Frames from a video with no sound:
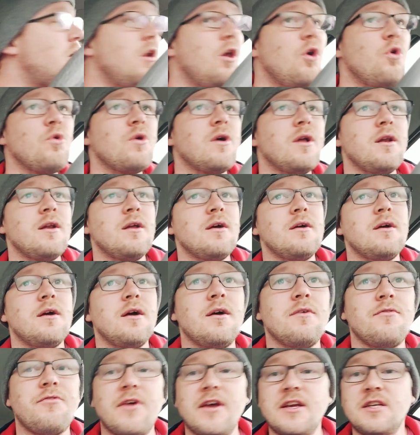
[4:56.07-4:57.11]
local
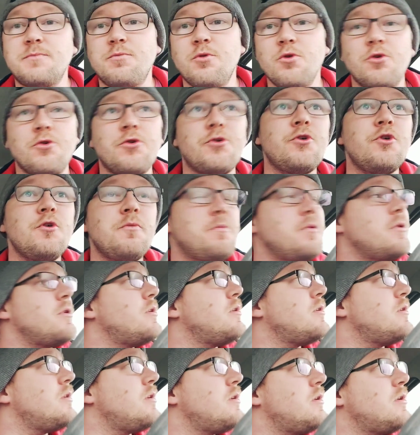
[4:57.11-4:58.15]
uh, Facebook group,
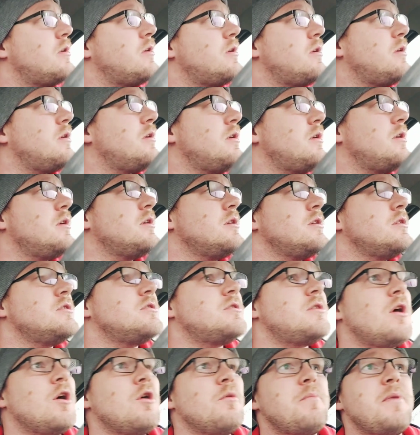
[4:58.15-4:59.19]

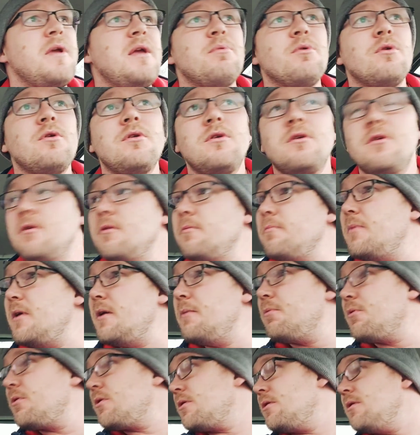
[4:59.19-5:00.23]
so people
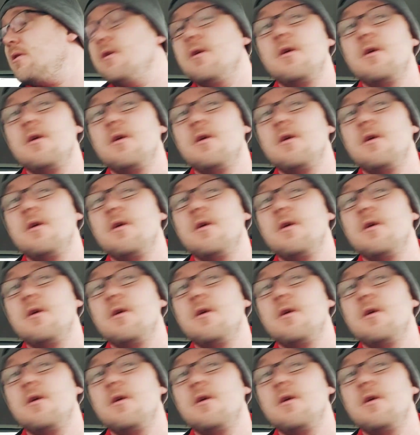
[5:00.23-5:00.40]
people